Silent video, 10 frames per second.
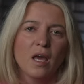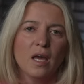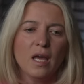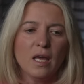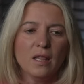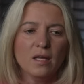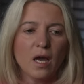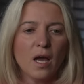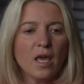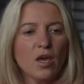And
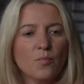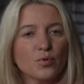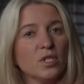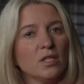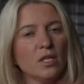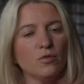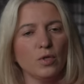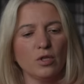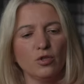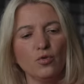I am presented
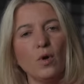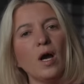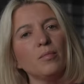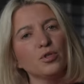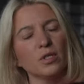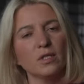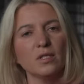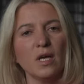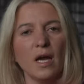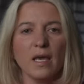with two
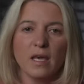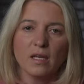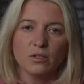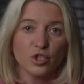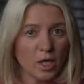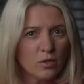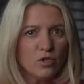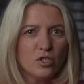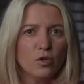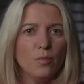options. I can chat
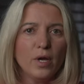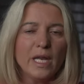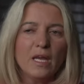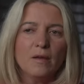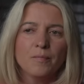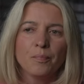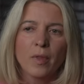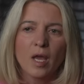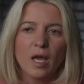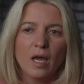with somebody
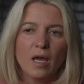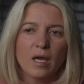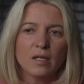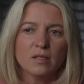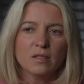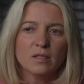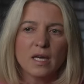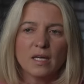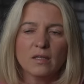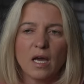and
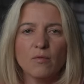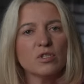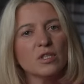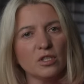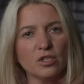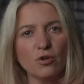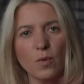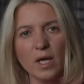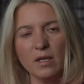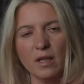that I was the third
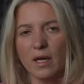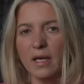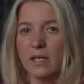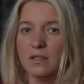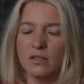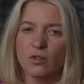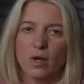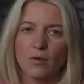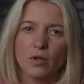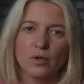one in line. I didn't know
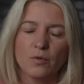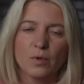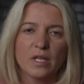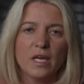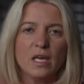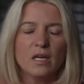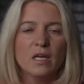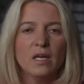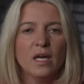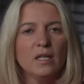how long it take.
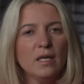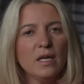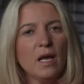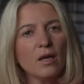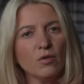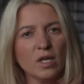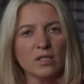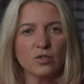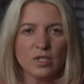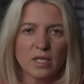And then I could
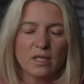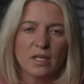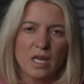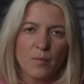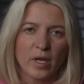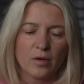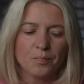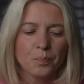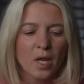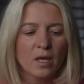also send an email.
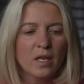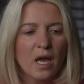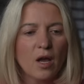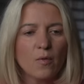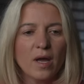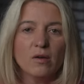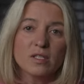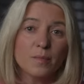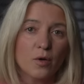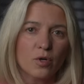Now, I was
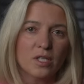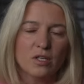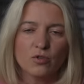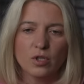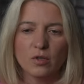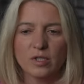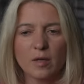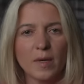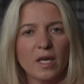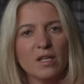about ready to go
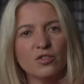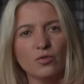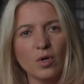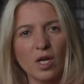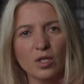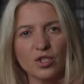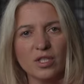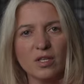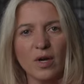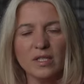take my kids to lunch,
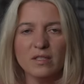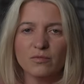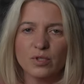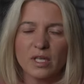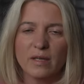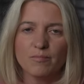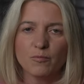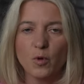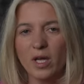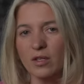so I didn't really
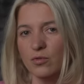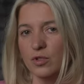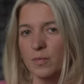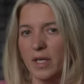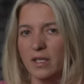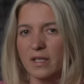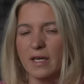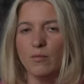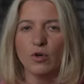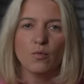wanted to spend the
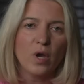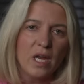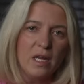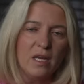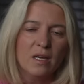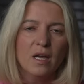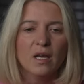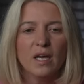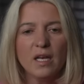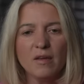time on waiting,
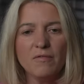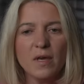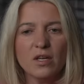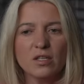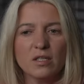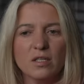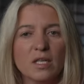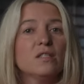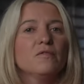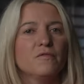and I figured
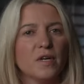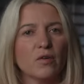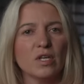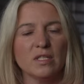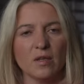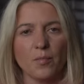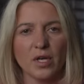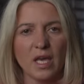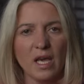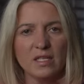it's a very simple
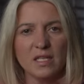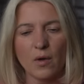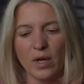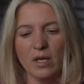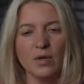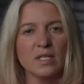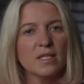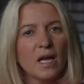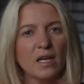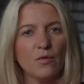case now. I know
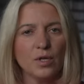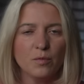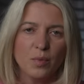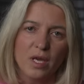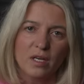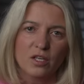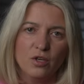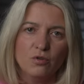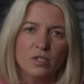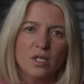exactly what I'm being
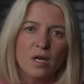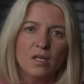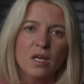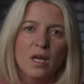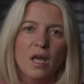accused on.